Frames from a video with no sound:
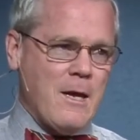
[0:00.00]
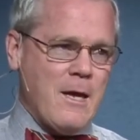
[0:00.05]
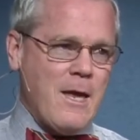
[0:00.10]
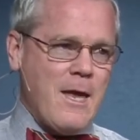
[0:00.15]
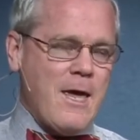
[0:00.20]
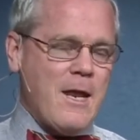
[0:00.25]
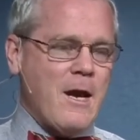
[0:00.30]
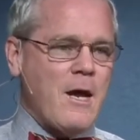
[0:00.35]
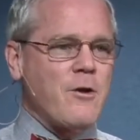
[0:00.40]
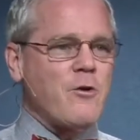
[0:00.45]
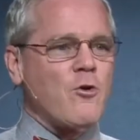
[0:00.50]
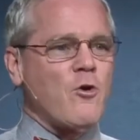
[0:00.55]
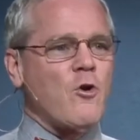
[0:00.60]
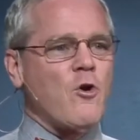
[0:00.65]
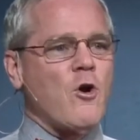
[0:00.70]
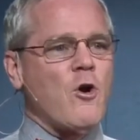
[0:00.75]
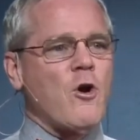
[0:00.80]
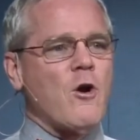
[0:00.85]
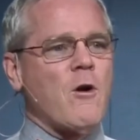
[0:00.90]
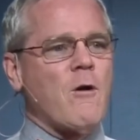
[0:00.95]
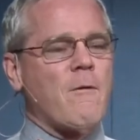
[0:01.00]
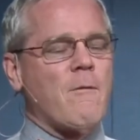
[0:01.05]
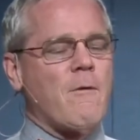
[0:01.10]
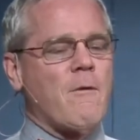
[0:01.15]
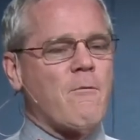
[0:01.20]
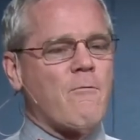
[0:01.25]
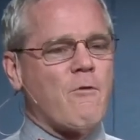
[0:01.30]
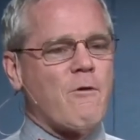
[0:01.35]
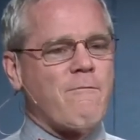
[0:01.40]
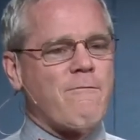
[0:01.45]
And under her
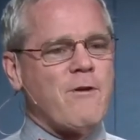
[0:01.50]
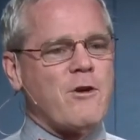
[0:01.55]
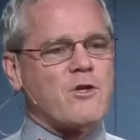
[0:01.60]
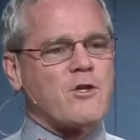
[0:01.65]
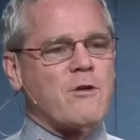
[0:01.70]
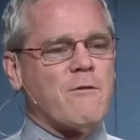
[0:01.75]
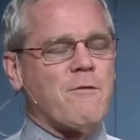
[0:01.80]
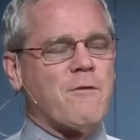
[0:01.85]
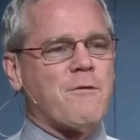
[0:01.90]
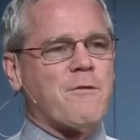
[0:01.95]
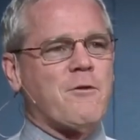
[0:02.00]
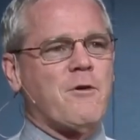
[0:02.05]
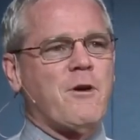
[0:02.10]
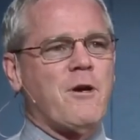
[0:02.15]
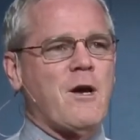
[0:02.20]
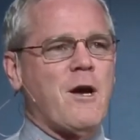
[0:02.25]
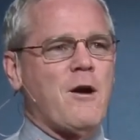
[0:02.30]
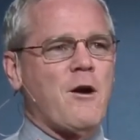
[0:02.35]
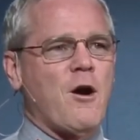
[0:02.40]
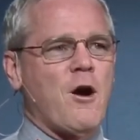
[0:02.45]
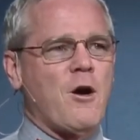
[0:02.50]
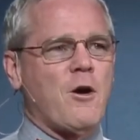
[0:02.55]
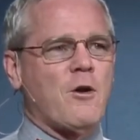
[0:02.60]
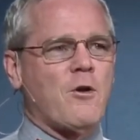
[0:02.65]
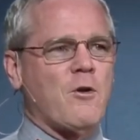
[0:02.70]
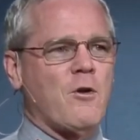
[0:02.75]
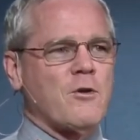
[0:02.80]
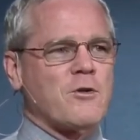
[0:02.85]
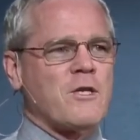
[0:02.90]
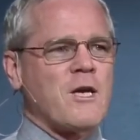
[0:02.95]
revision of the 39
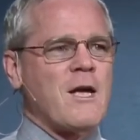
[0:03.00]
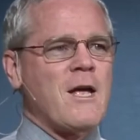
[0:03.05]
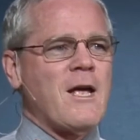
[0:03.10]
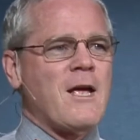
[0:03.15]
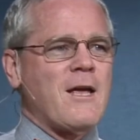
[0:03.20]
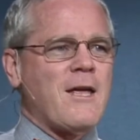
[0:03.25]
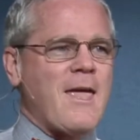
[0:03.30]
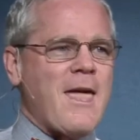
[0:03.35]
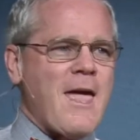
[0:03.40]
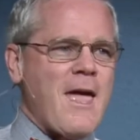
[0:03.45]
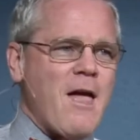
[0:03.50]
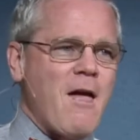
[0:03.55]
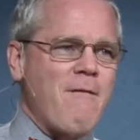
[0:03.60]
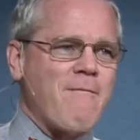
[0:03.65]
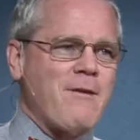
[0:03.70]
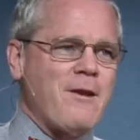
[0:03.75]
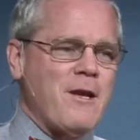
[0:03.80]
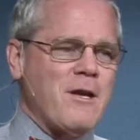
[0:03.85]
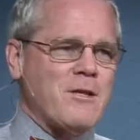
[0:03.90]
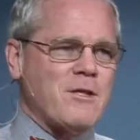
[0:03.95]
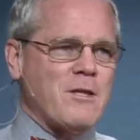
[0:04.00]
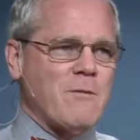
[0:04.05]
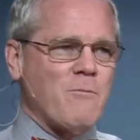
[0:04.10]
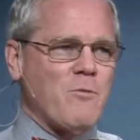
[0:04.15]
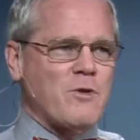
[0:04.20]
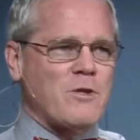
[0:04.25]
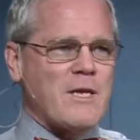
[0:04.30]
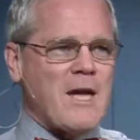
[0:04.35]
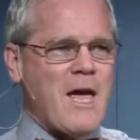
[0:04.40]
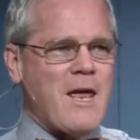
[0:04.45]
Articles, Calvinism
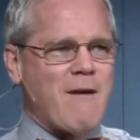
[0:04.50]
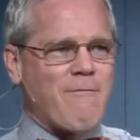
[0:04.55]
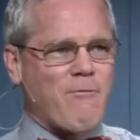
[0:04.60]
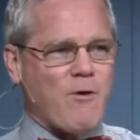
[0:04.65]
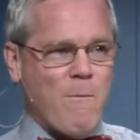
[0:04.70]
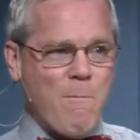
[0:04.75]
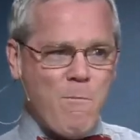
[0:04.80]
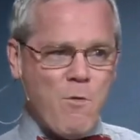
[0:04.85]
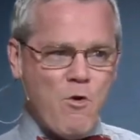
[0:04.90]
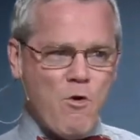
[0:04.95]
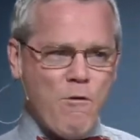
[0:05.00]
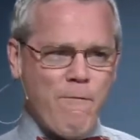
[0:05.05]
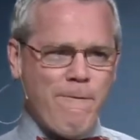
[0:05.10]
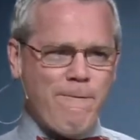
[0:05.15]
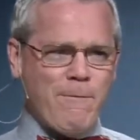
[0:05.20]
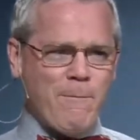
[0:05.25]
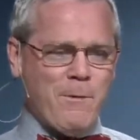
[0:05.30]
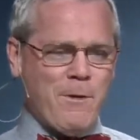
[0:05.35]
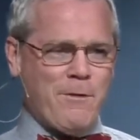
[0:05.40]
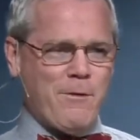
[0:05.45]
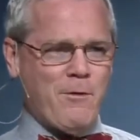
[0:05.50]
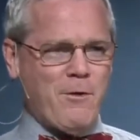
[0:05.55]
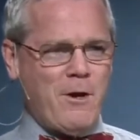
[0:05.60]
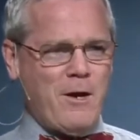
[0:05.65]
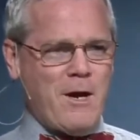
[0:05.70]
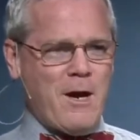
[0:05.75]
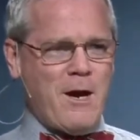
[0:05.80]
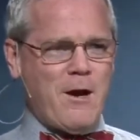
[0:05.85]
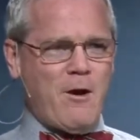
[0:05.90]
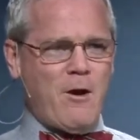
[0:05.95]
was kind of removed from the
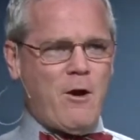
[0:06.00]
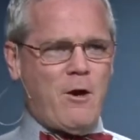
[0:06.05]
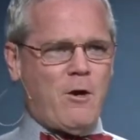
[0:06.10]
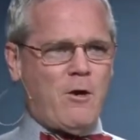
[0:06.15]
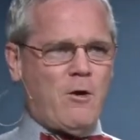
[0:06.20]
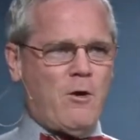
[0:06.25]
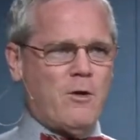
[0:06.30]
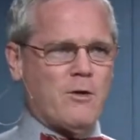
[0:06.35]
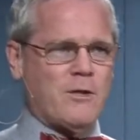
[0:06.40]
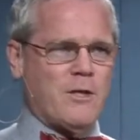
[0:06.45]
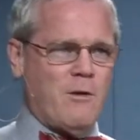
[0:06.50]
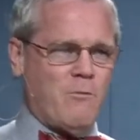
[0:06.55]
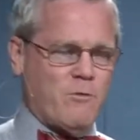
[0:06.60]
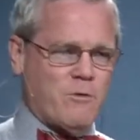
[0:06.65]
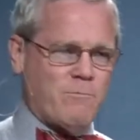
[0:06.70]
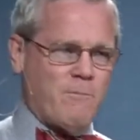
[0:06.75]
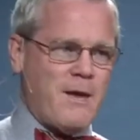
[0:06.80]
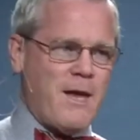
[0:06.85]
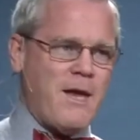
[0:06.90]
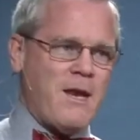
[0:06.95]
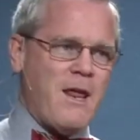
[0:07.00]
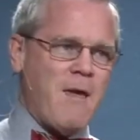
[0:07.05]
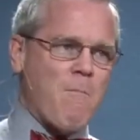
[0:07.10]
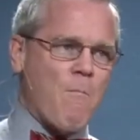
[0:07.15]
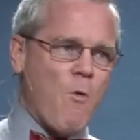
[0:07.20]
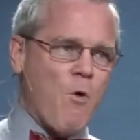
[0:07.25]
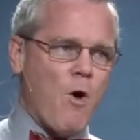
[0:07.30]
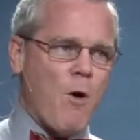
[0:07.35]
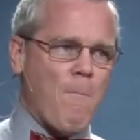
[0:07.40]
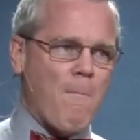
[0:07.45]
39 Articles, and it was made a
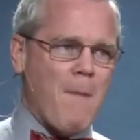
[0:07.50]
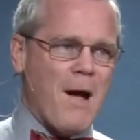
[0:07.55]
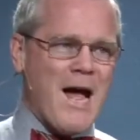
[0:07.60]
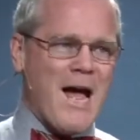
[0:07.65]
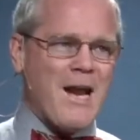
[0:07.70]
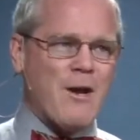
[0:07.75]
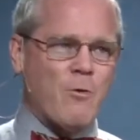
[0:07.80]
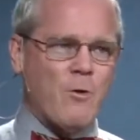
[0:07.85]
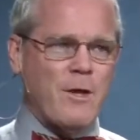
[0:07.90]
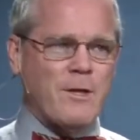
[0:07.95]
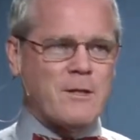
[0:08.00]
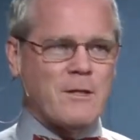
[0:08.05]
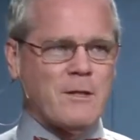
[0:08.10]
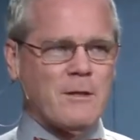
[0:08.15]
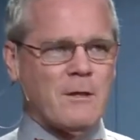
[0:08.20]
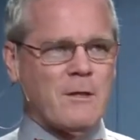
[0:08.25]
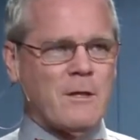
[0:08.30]
more moderate